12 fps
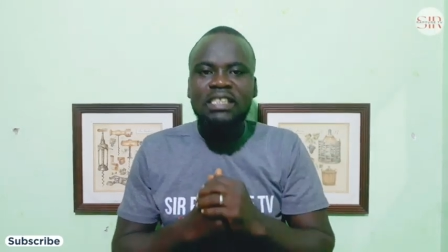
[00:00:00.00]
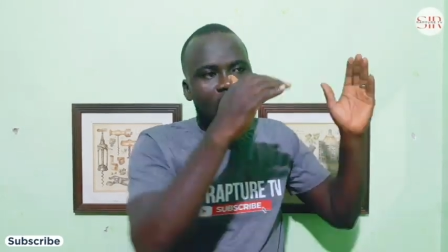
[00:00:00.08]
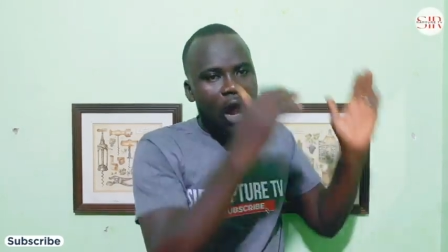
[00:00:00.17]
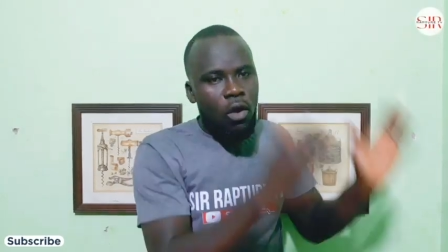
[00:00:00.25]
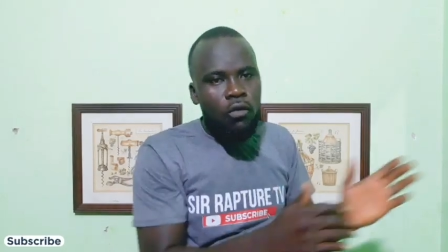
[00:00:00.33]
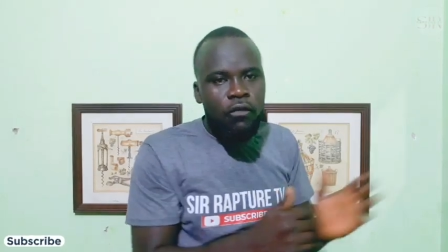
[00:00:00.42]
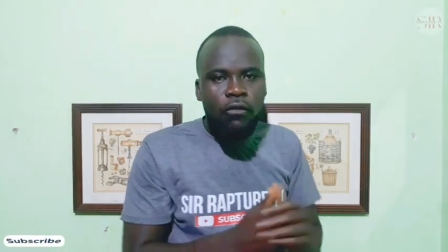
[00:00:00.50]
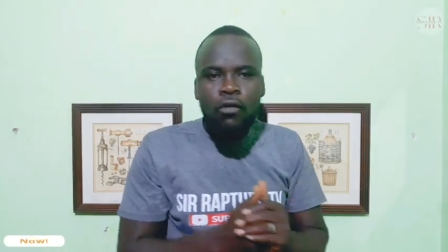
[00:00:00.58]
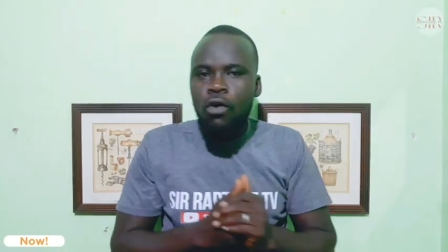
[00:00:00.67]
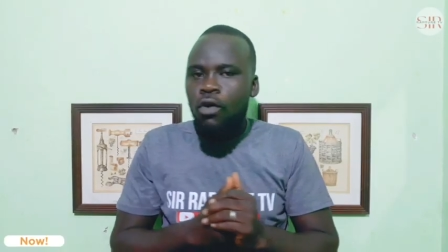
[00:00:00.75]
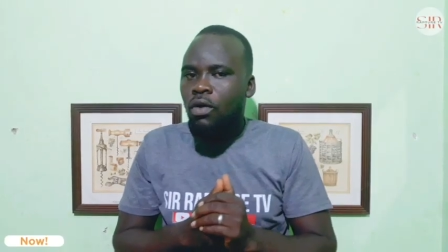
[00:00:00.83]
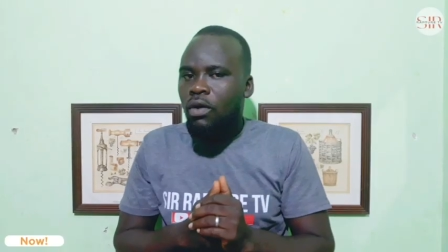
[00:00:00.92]
our
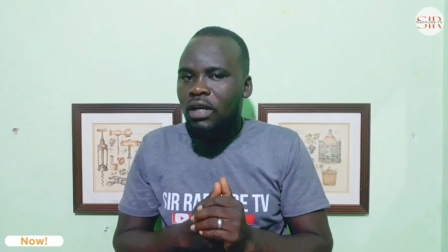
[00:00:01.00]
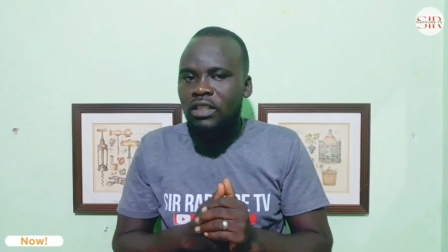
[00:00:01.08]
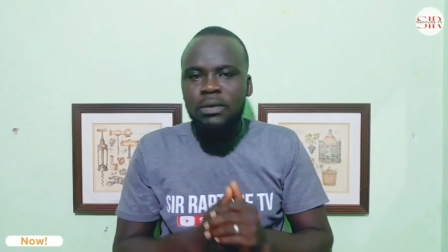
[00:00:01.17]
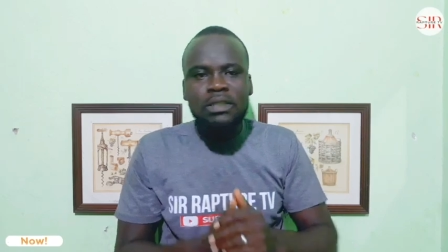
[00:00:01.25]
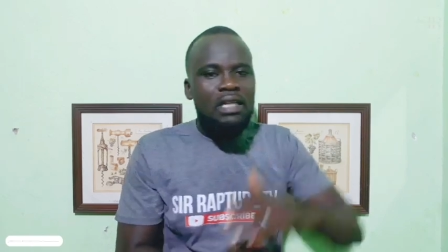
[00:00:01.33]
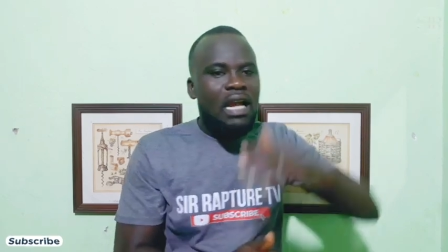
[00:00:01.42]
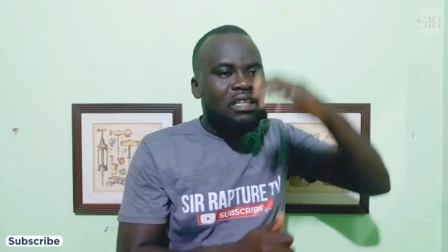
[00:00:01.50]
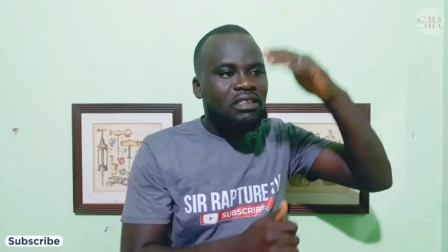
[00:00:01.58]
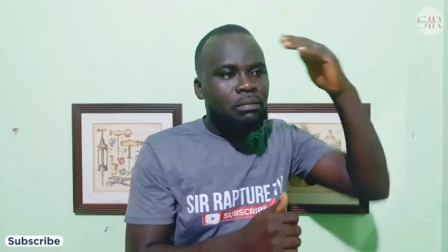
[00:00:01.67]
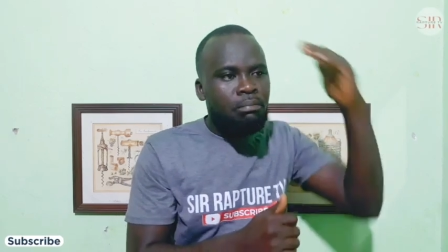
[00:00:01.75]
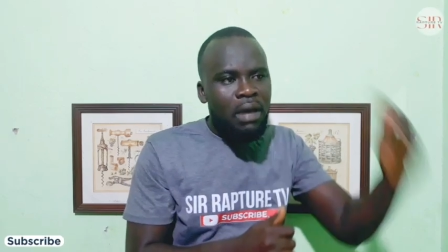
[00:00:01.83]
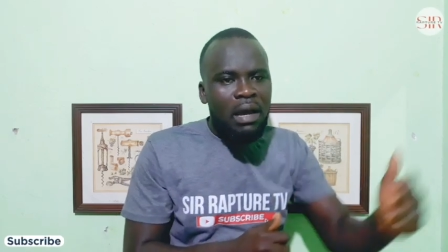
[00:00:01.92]
for especially that's
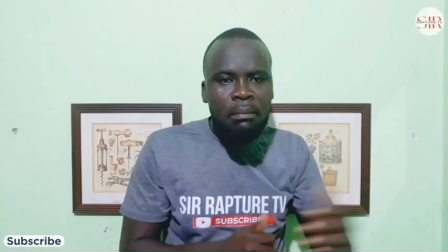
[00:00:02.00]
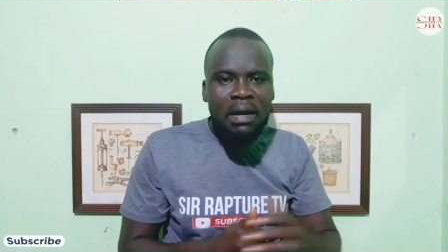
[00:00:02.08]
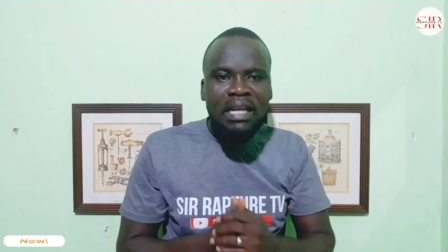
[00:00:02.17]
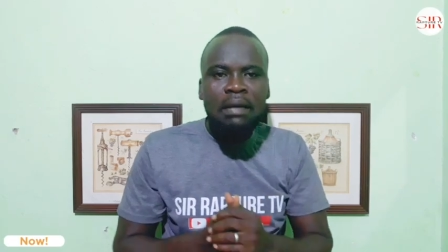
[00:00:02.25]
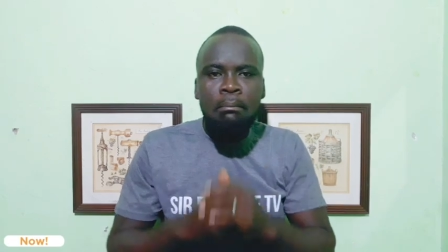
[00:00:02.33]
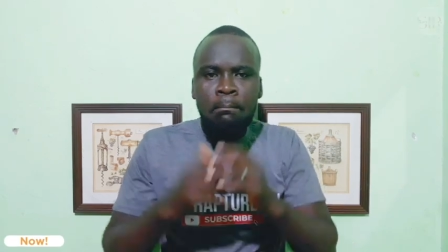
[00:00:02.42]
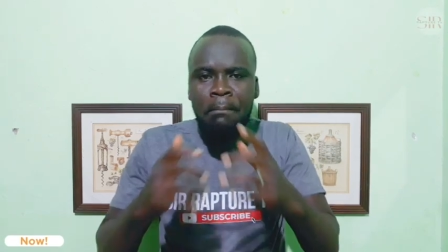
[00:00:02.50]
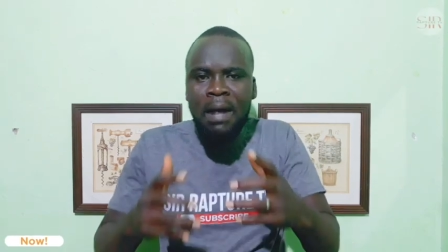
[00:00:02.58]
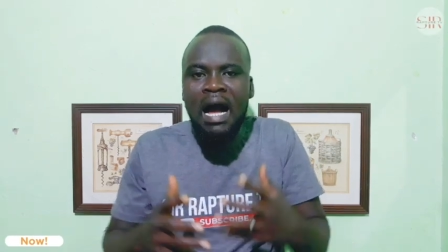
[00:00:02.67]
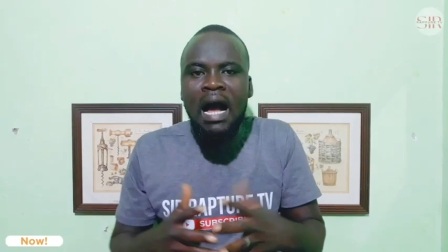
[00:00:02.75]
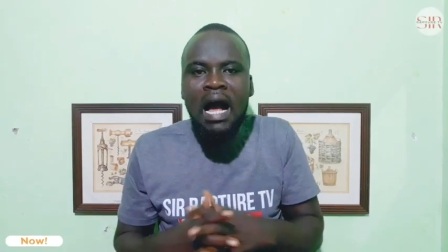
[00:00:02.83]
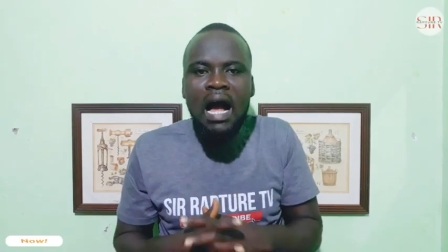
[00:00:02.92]
Mema ne mba
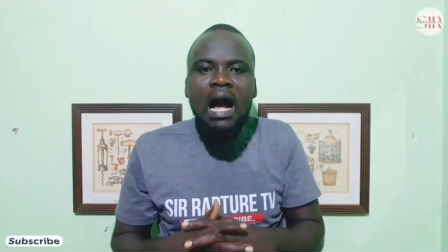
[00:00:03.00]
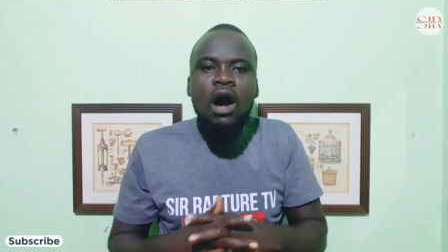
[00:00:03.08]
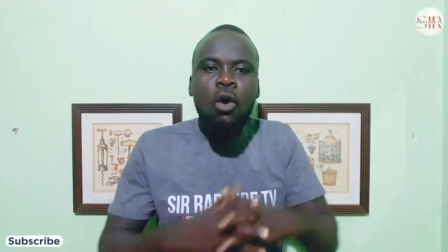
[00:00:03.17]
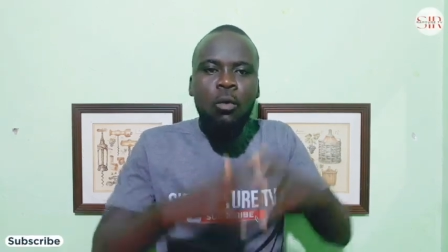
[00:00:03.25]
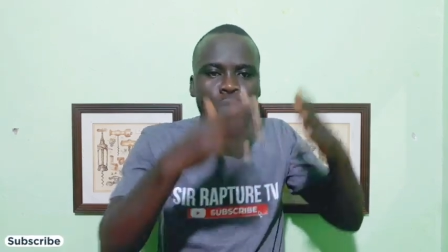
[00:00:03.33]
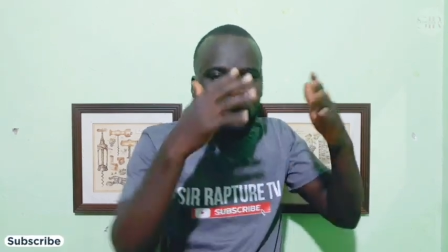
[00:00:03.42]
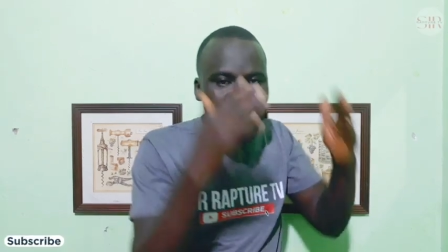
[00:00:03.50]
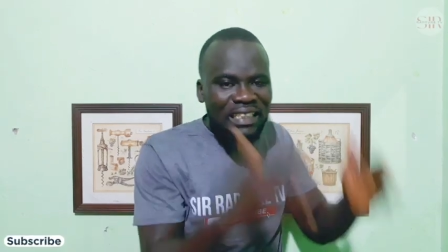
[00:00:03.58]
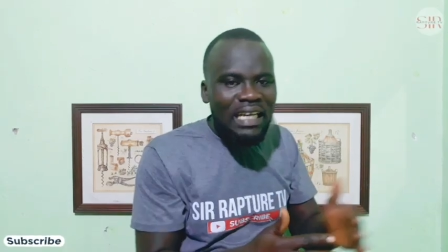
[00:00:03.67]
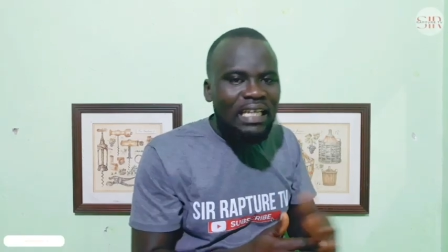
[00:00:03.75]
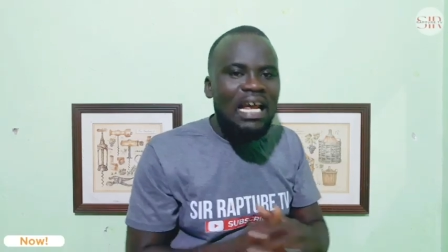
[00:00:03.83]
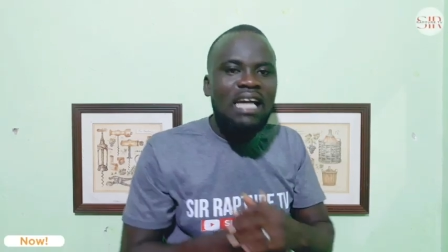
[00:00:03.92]
a omo
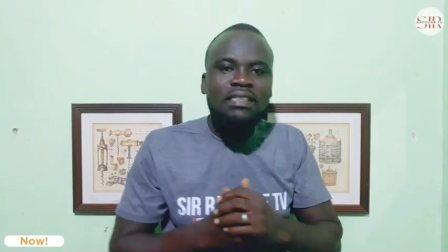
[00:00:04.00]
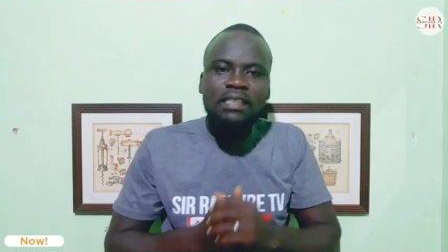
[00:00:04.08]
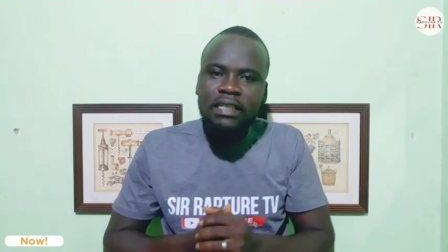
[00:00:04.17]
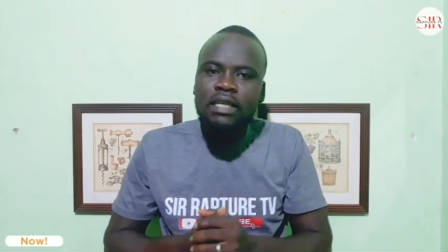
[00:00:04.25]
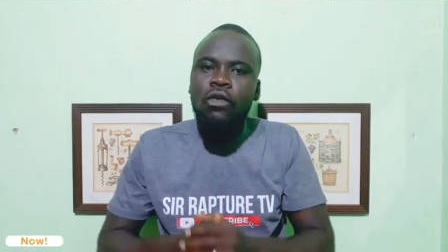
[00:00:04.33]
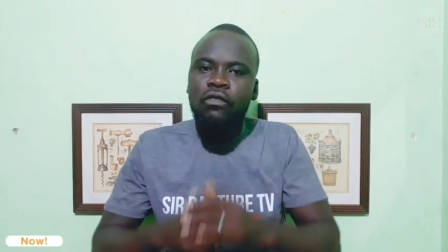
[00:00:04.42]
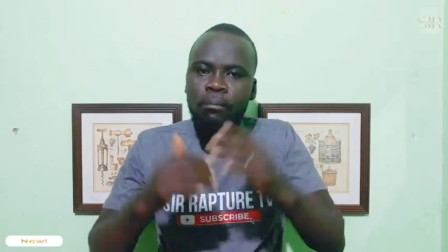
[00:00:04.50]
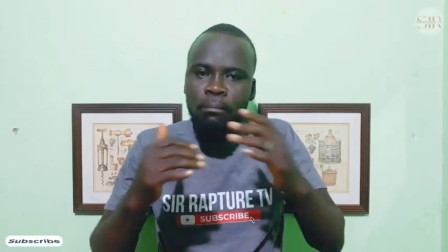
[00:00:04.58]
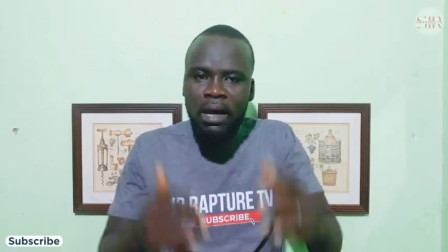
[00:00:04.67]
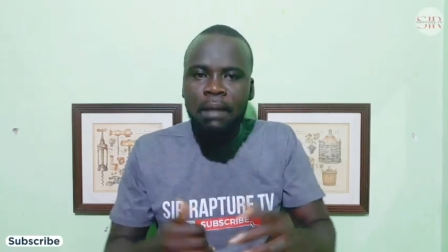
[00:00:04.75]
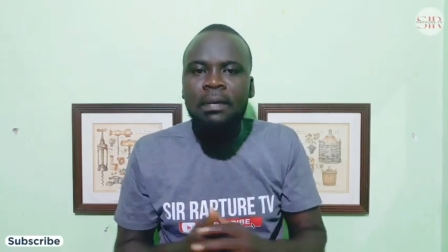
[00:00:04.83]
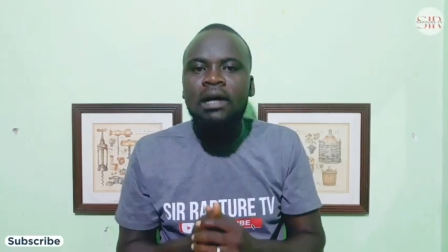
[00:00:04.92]
ye the assembly of
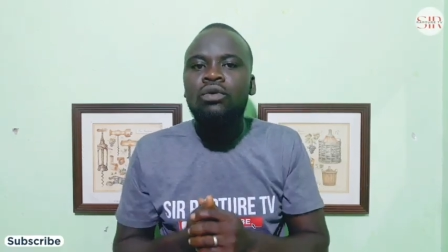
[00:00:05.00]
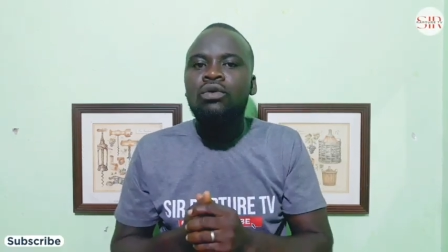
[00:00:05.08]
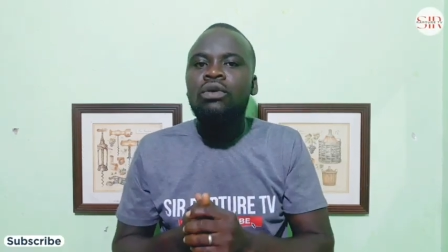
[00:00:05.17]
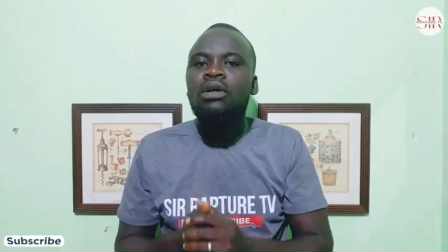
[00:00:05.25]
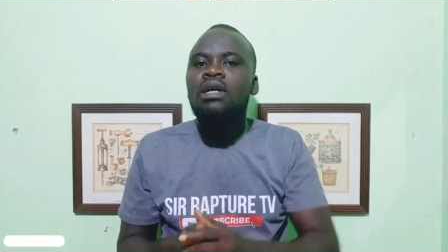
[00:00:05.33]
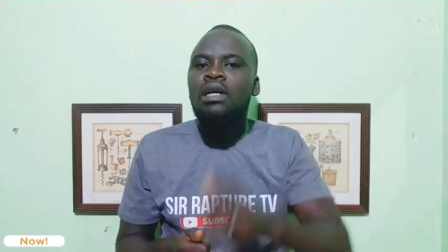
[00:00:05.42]
Mema no